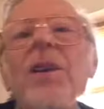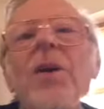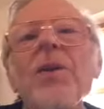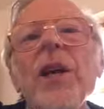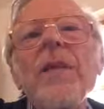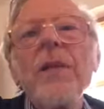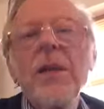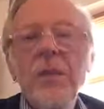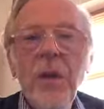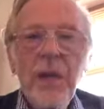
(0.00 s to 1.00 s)
so David
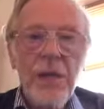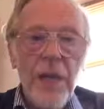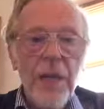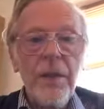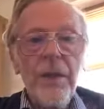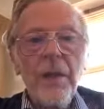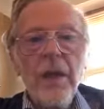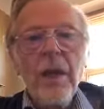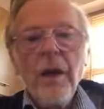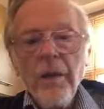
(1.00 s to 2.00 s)
is really saying that
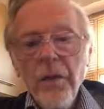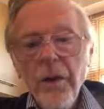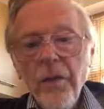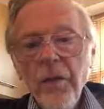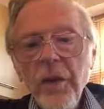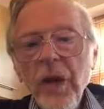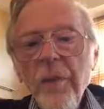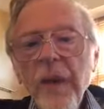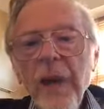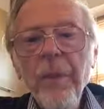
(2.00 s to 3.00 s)
for
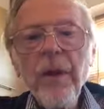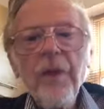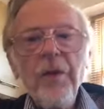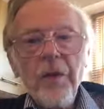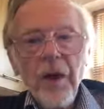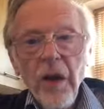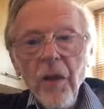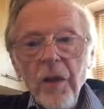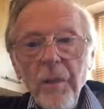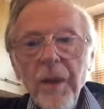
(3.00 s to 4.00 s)
young people and for
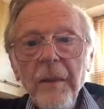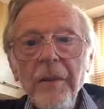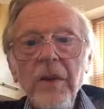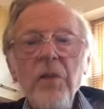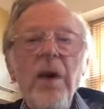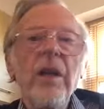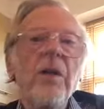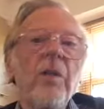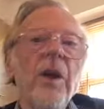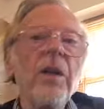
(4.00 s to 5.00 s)
older people as well
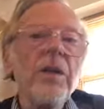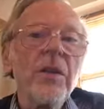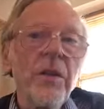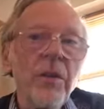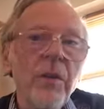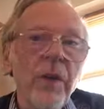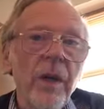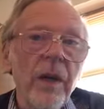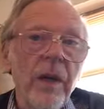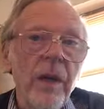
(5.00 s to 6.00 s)
who want to do
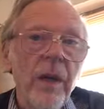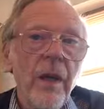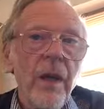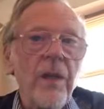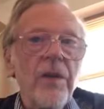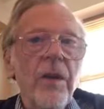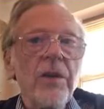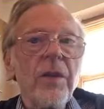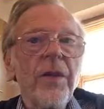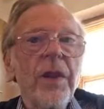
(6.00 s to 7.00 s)
work, it's
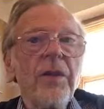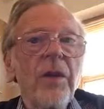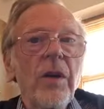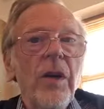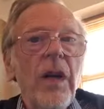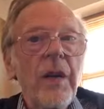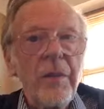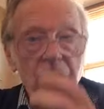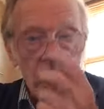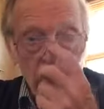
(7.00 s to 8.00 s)
not a very good
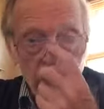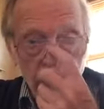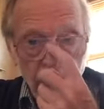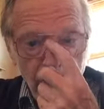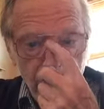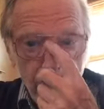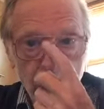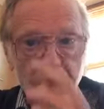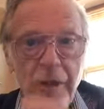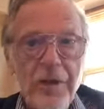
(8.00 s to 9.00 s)
climate. It's not viable
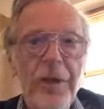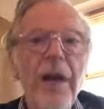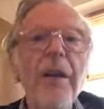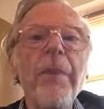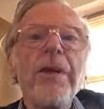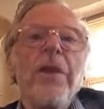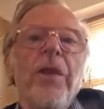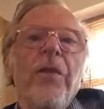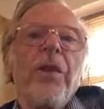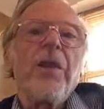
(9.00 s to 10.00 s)
because they are better
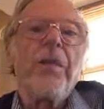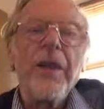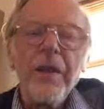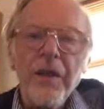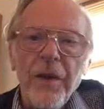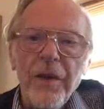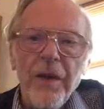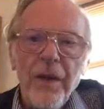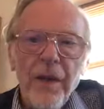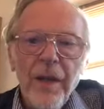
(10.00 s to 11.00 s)
off on the benefits,
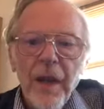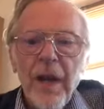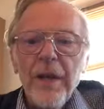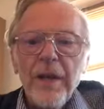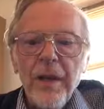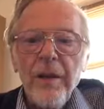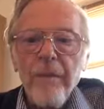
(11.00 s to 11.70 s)
and